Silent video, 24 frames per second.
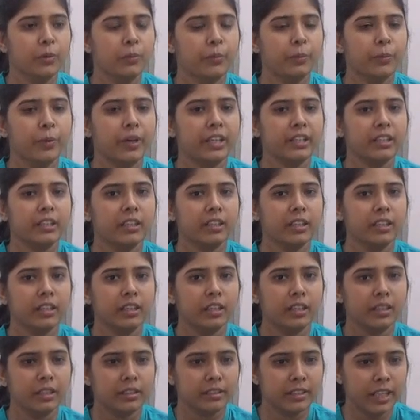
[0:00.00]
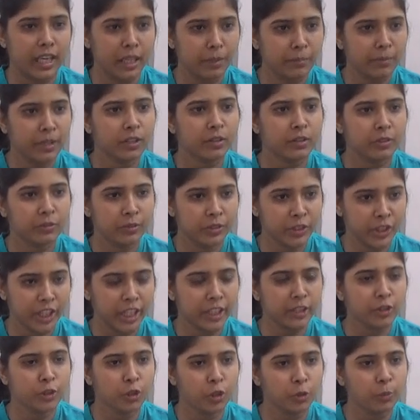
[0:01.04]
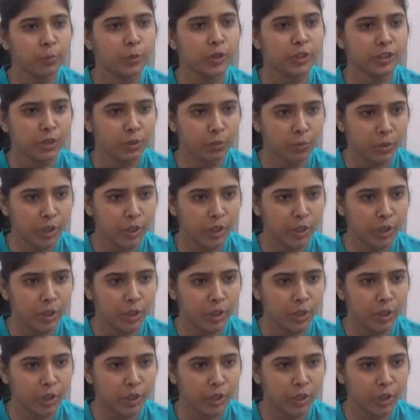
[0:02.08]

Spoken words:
When Dalmia Jain Group was the